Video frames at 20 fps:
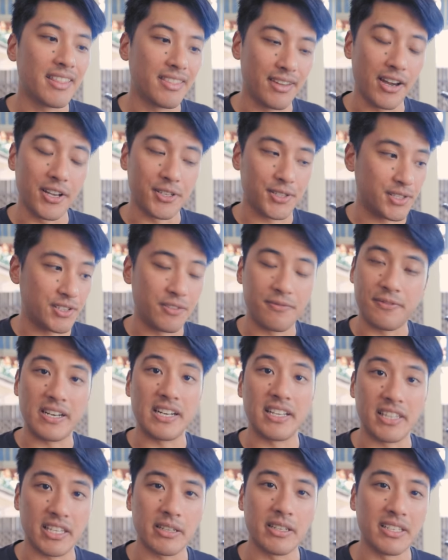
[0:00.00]
thus
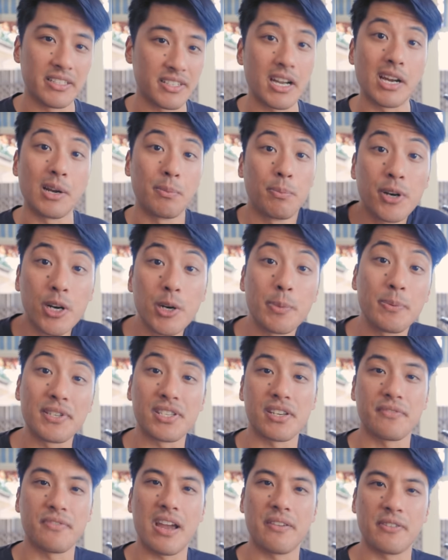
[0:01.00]
defeating the entire
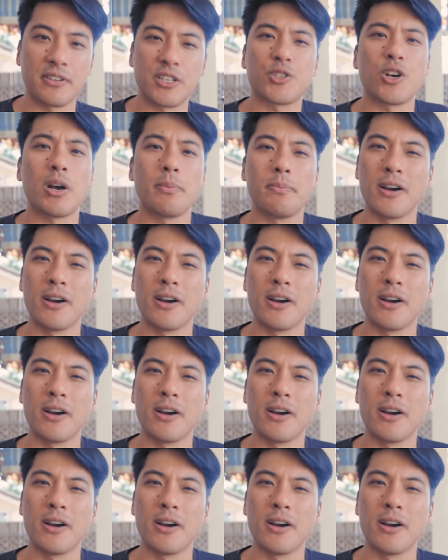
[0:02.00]
purpose of having drop